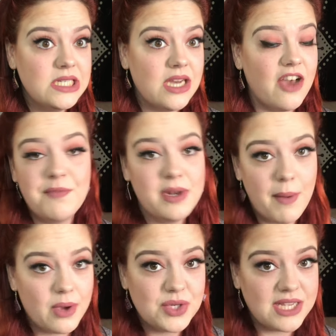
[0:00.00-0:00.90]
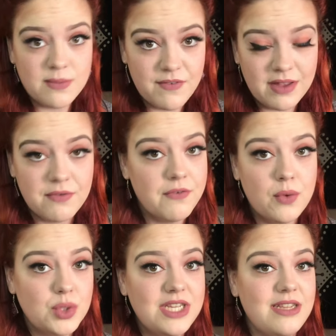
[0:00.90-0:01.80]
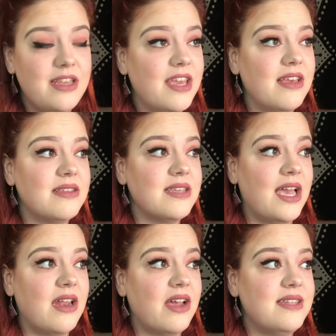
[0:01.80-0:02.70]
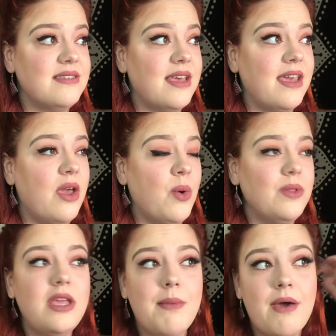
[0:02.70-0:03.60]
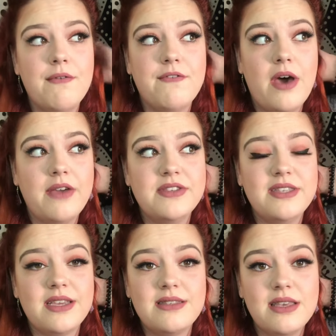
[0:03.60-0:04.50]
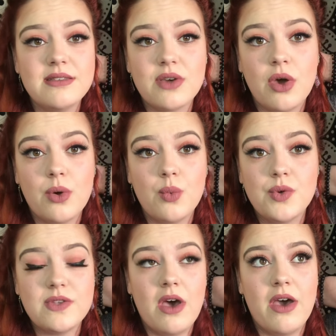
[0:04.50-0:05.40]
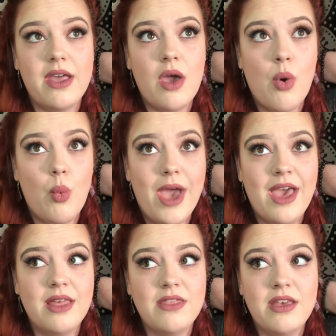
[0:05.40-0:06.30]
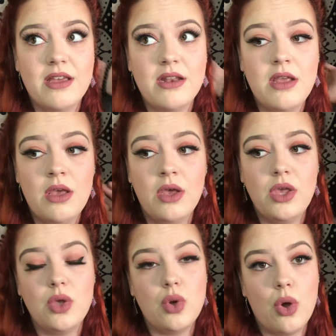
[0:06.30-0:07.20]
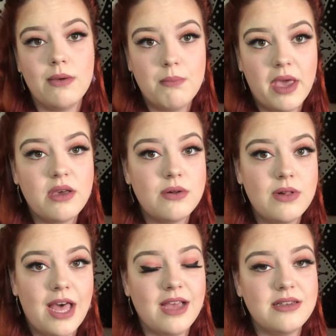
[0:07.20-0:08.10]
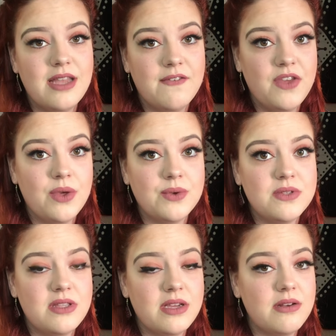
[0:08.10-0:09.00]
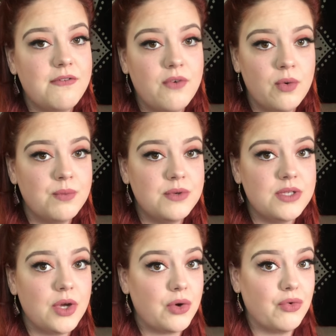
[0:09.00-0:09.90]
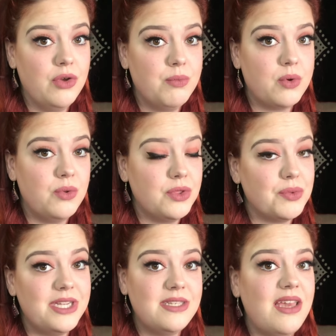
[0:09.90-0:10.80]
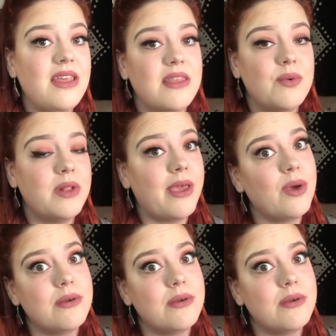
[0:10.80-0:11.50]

I've been a Michael Jackson fan for 14 years, and I'd say only about 5-6 years ago was I aware that, you know, Michael had nephews that formed a group called 3T that were like